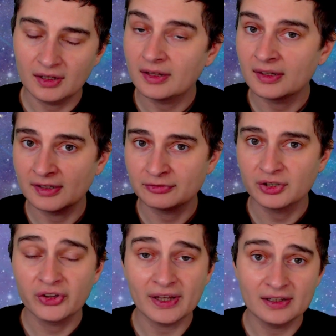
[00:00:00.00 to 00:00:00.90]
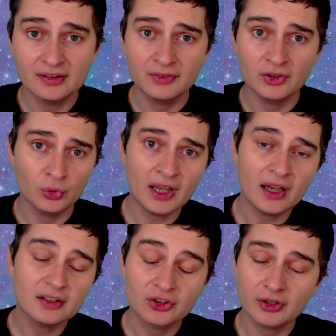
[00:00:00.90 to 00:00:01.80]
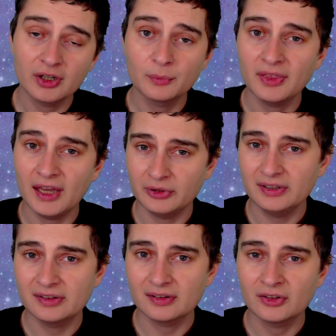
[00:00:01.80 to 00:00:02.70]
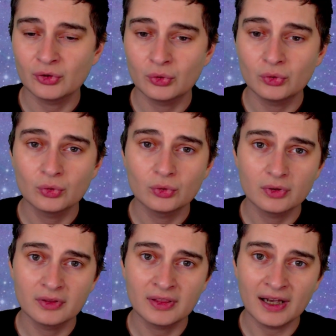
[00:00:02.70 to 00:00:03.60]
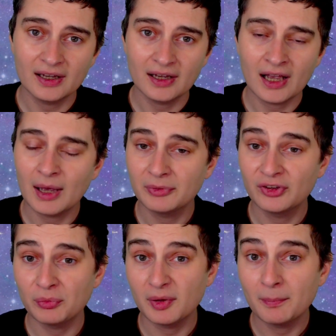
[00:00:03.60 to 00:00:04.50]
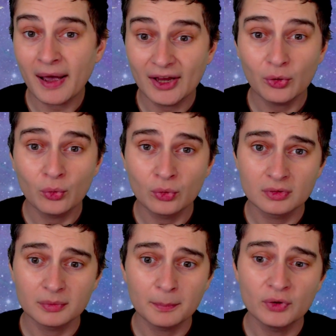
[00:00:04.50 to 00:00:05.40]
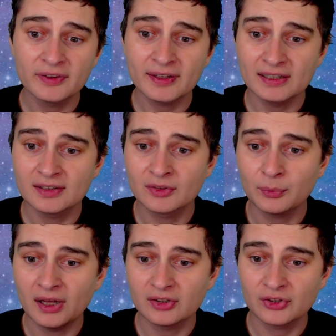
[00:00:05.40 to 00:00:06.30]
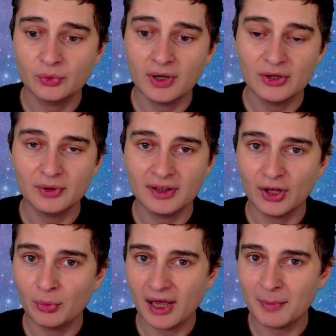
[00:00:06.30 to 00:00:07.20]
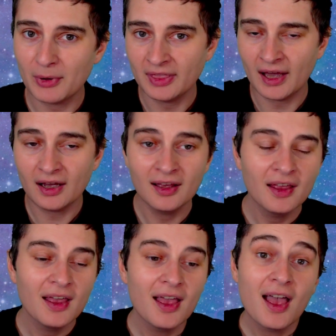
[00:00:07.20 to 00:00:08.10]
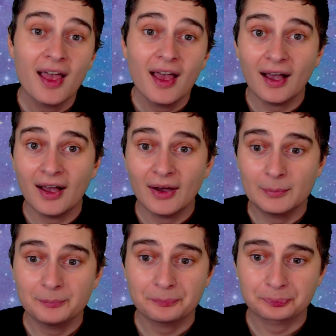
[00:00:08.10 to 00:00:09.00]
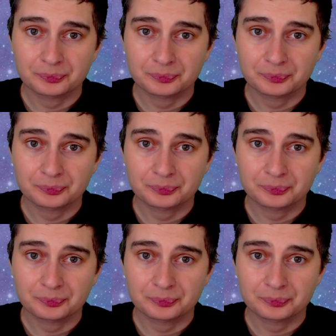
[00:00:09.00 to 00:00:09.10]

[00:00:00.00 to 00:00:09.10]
the different signs of the zodiac, starting with Aries. So that happens to be my own moon sign as well, so I know a little bit about that. I'm